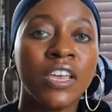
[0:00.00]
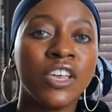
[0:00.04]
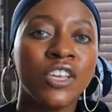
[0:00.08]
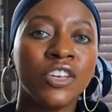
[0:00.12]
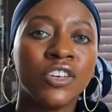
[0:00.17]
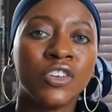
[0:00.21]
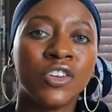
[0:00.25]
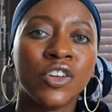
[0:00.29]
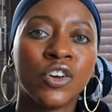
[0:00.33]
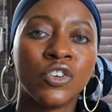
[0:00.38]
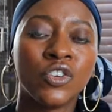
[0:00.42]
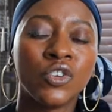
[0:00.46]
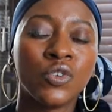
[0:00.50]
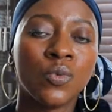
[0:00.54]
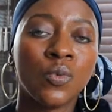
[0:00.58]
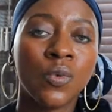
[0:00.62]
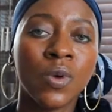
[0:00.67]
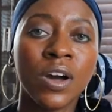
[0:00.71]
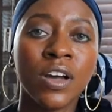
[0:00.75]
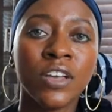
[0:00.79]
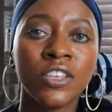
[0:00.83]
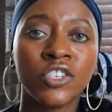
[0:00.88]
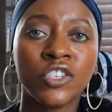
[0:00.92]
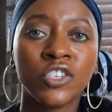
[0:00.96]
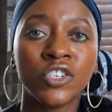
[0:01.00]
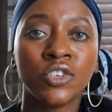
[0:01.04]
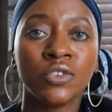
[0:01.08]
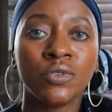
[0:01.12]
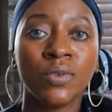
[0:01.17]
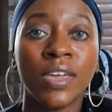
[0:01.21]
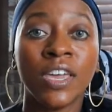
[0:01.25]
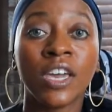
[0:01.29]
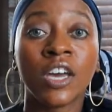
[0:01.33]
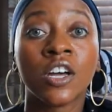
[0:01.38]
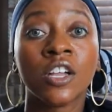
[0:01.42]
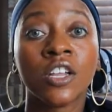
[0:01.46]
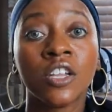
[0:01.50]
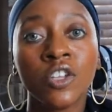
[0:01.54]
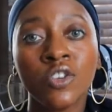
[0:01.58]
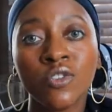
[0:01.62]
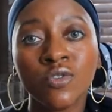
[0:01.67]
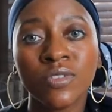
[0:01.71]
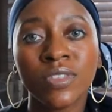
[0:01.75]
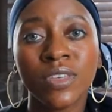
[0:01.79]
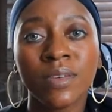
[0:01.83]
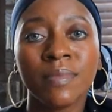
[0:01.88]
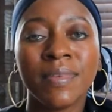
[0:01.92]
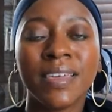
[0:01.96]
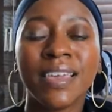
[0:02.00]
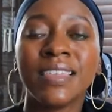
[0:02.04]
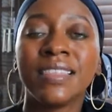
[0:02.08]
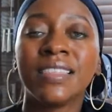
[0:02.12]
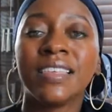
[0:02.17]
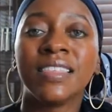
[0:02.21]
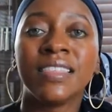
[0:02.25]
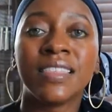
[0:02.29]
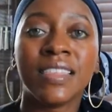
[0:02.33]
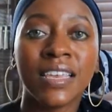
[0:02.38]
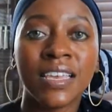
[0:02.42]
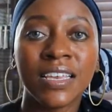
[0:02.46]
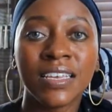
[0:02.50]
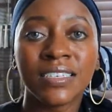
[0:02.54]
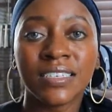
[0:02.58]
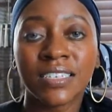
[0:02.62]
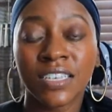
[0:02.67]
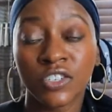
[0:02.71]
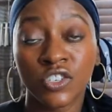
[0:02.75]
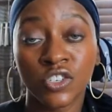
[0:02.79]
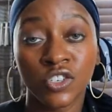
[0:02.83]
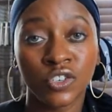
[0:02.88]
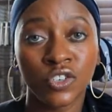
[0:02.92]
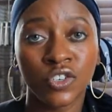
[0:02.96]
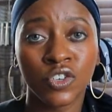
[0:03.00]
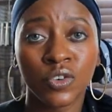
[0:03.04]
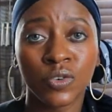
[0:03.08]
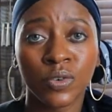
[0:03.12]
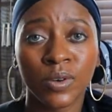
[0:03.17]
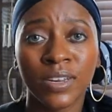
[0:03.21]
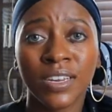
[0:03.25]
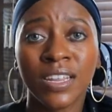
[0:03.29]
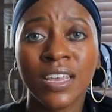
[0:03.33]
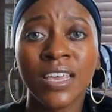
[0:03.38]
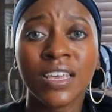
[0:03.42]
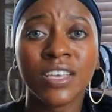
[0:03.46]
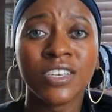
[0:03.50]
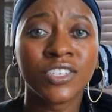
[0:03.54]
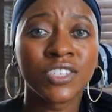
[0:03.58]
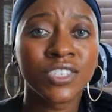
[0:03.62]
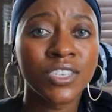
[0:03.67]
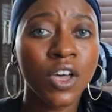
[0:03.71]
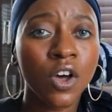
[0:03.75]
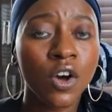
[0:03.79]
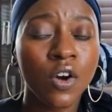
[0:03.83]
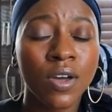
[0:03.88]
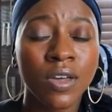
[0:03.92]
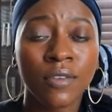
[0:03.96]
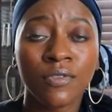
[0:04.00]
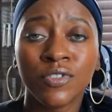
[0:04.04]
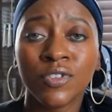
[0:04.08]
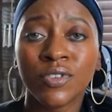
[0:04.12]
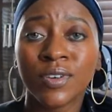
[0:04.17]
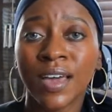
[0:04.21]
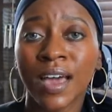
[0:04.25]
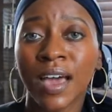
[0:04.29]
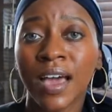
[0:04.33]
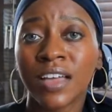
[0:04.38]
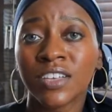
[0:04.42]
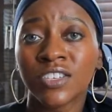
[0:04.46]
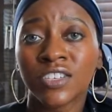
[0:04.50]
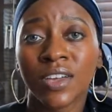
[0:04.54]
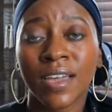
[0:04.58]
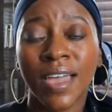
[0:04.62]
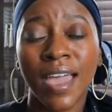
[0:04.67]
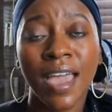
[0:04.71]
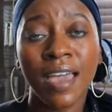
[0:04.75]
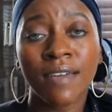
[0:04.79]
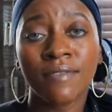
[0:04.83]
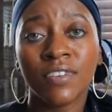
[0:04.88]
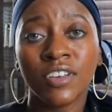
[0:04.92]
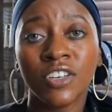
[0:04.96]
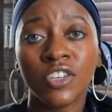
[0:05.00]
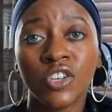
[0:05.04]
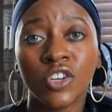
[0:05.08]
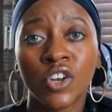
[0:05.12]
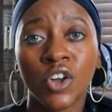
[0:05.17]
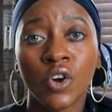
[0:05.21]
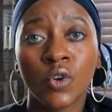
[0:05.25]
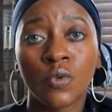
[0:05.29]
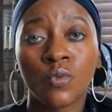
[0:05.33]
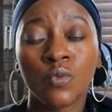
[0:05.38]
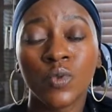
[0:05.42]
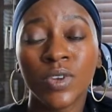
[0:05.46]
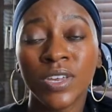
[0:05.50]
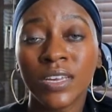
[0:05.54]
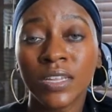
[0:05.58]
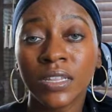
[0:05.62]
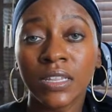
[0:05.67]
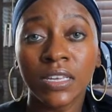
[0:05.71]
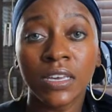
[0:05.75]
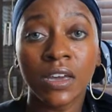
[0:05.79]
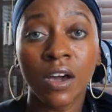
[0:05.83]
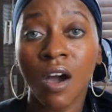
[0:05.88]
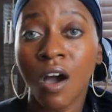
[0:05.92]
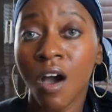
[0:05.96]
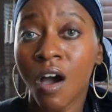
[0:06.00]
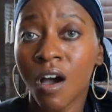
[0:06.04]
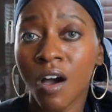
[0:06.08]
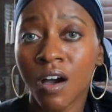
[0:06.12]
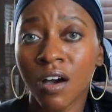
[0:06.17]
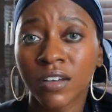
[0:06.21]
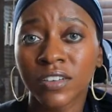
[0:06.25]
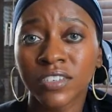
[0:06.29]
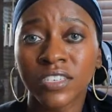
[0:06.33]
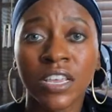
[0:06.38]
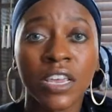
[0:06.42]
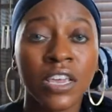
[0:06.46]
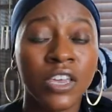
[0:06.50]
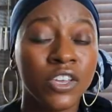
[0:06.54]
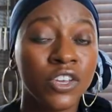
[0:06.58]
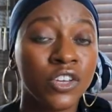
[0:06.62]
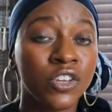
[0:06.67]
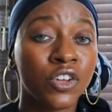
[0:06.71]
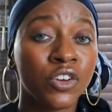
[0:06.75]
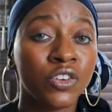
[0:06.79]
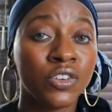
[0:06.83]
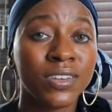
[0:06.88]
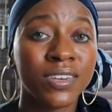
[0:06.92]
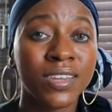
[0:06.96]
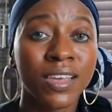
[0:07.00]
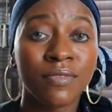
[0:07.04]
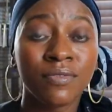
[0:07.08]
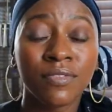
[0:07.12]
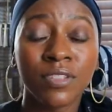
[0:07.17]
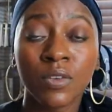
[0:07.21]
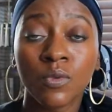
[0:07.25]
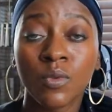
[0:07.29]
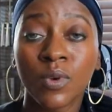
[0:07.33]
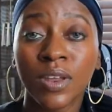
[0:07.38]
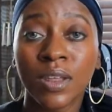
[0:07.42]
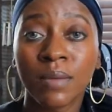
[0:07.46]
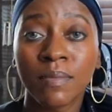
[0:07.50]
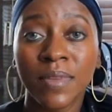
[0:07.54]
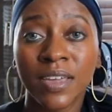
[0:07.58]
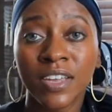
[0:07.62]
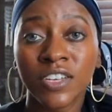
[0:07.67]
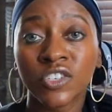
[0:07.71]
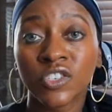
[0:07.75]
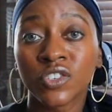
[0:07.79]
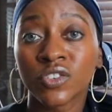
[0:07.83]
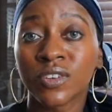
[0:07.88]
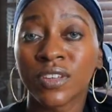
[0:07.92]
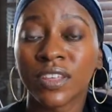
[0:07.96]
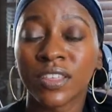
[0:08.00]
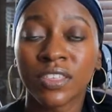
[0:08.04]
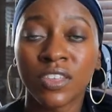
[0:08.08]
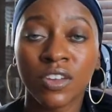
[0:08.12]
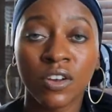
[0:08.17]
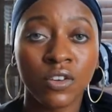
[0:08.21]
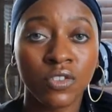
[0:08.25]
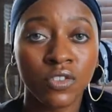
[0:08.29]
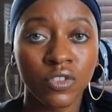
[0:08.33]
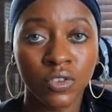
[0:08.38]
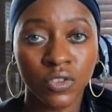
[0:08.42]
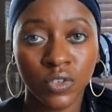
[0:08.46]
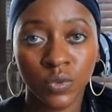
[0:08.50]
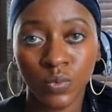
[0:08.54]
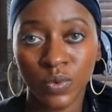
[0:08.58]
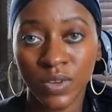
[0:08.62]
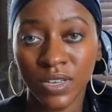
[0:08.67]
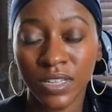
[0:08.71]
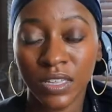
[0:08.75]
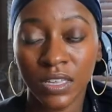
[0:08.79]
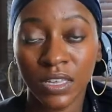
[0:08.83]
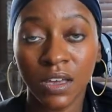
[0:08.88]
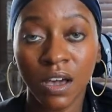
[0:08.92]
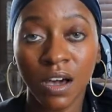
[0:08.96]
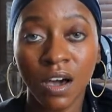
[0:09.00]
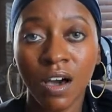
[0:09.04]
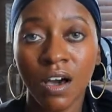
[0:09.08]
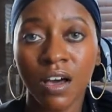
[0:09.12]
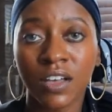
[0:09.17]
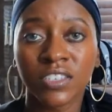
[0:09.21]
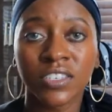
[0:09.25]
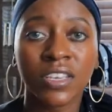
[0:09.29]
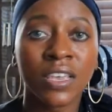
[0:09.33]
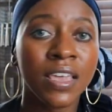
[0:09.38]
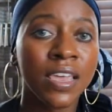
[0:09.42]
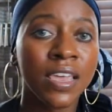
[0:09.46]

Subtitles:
You want to include them in the things that you're doing. So if you guys are having, weekly calls, you definitely want to make sure that they're on those weekly calls.